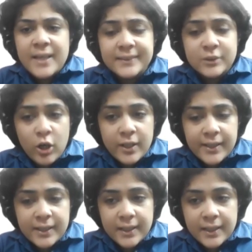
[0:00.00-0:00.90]

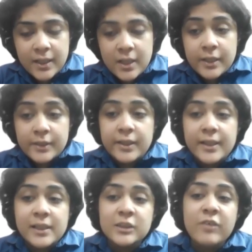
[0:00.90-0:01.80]
Historically, the
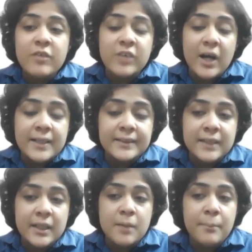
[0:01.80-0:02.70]
hills of
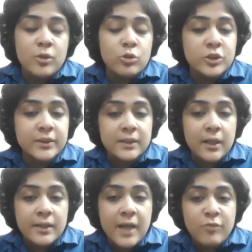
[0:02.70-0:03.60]
Afghanistan and
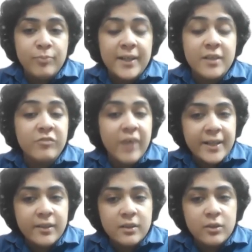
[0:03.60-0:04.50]
Baluchistan have played a
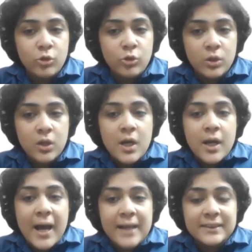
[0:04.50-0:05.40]
vital role
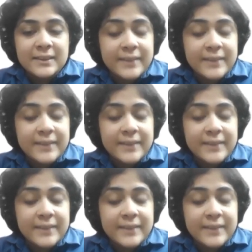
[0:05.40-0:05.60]
as